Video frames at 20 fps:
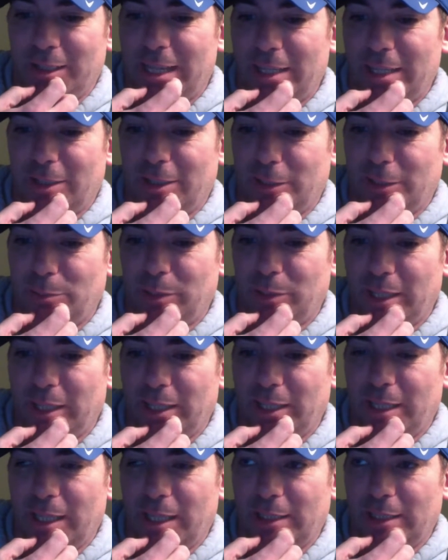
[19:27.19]
I'd only
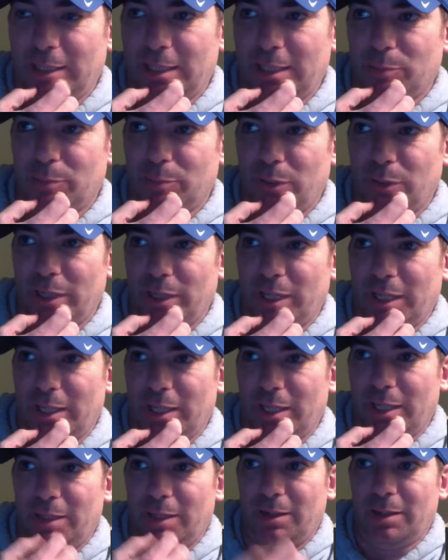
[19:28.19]
played at that point
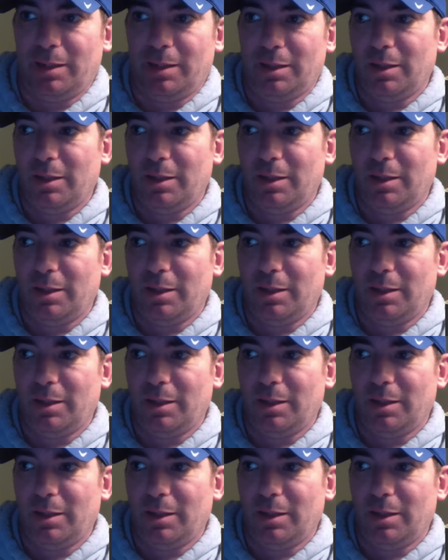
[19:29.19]
in